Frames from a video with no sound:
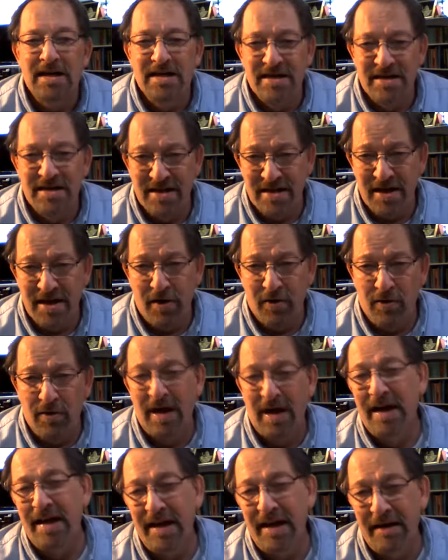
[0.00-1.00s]
So
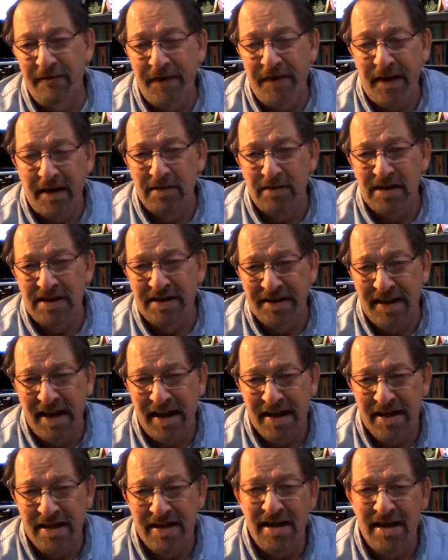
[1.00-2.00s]
in Federalist
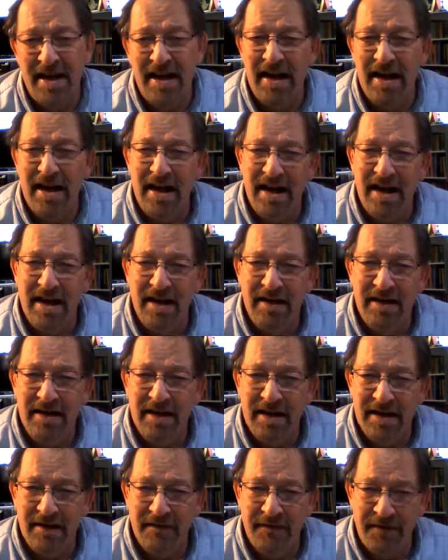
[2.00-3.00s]
10 and
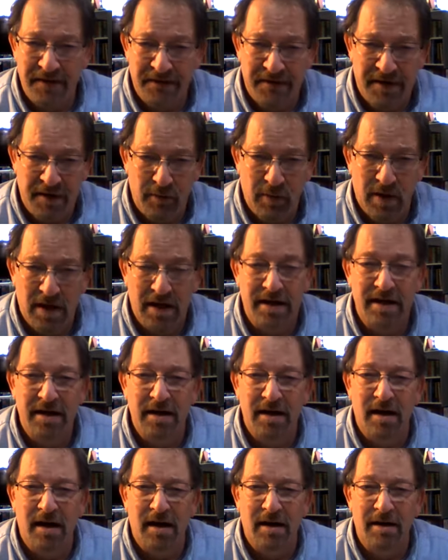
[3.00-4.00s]
51
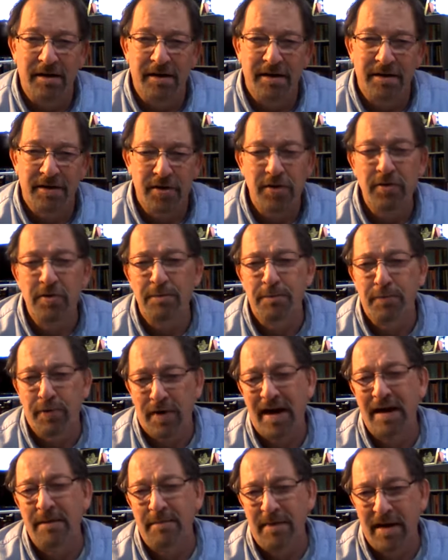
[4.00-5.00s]
are the two
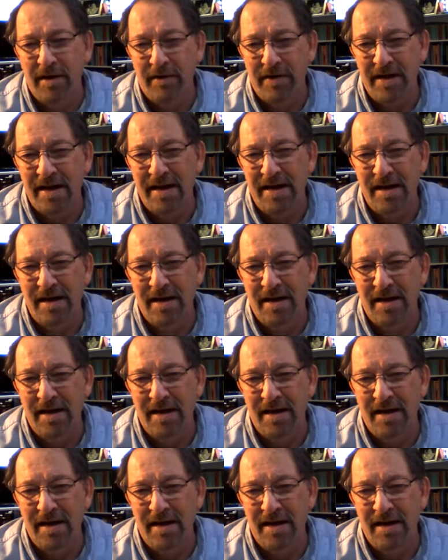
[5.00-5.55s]
primary